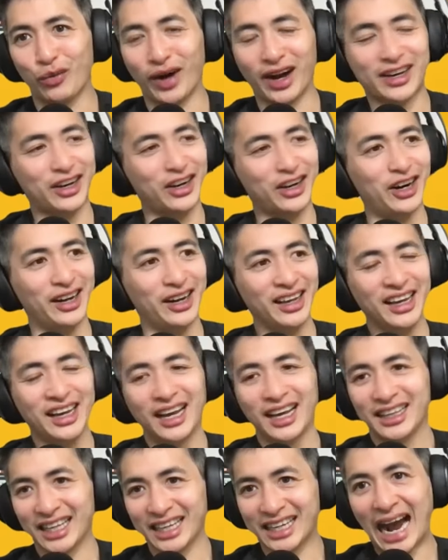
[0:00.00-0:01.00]
record,
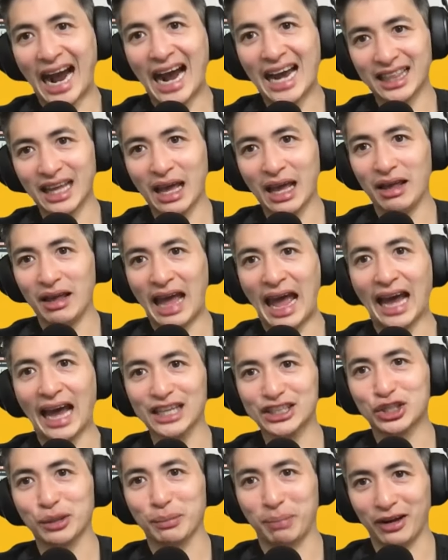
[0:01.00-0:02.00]
the guy that
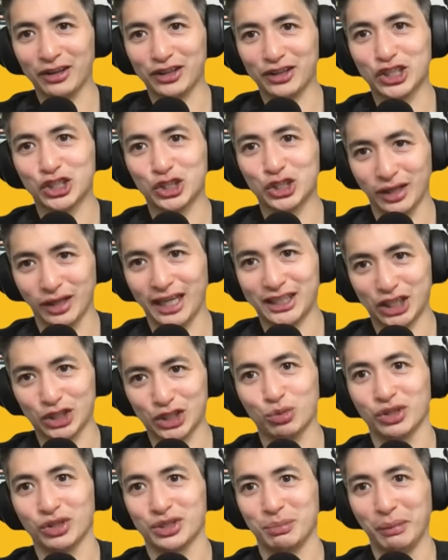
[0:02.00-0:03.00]
asked about the shoelaces
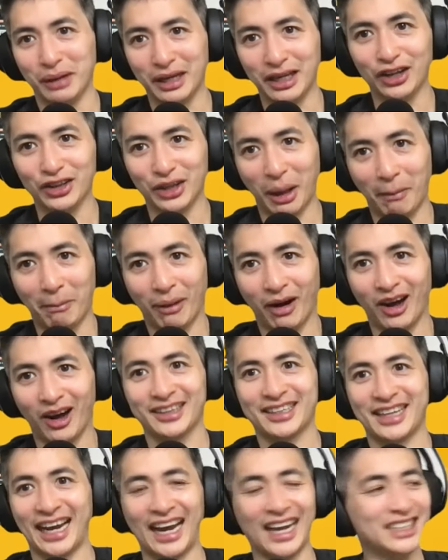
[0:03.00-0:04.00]
was me on that
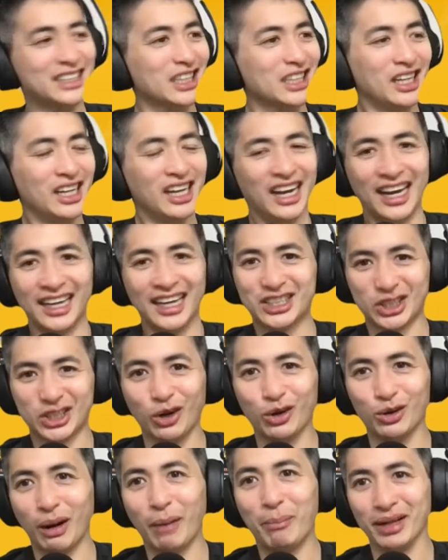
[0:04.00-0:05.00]
podcast. Uh,
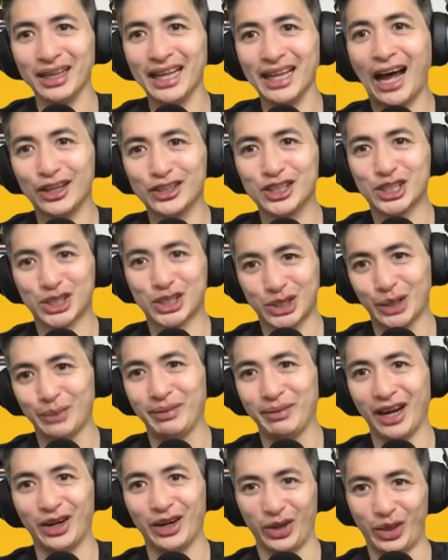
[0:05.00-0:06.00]
so uh, Bilal just threw
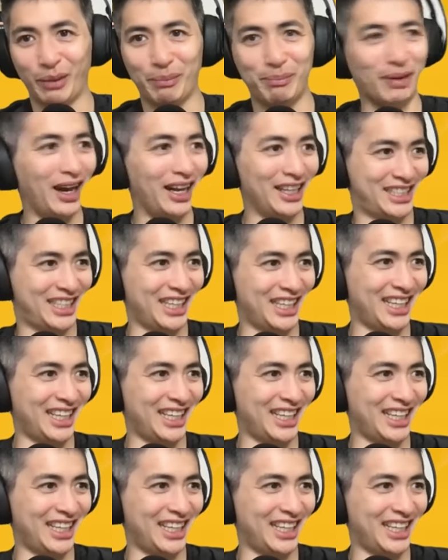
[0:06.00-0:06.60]
me under the bus.